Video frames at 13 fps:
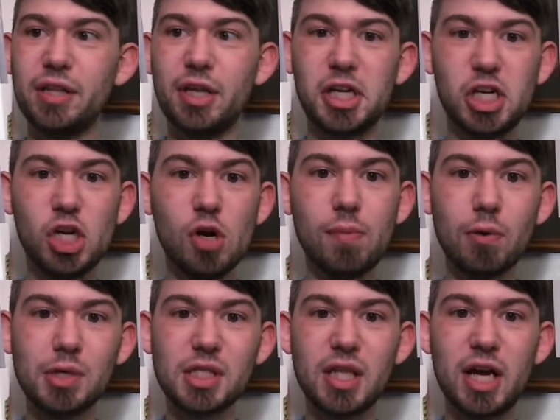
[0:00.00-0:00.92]
The humor
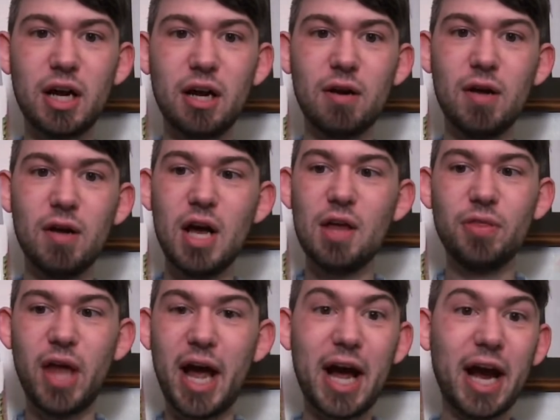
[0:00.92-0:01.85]
was there,
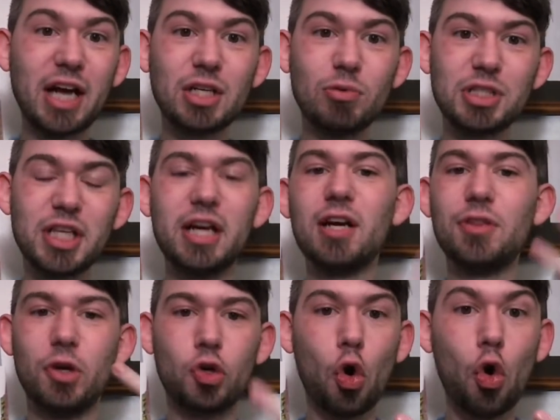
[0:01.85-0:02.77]
the action was there,
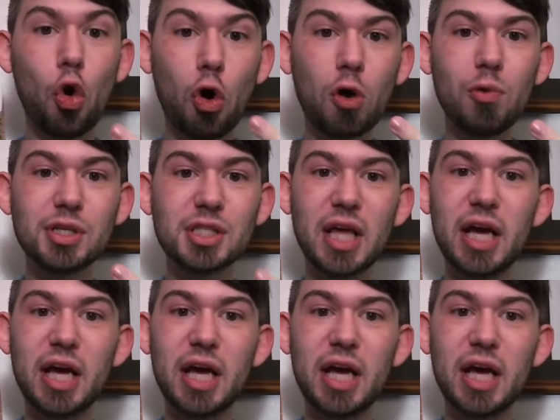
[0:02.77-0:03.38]
the gore was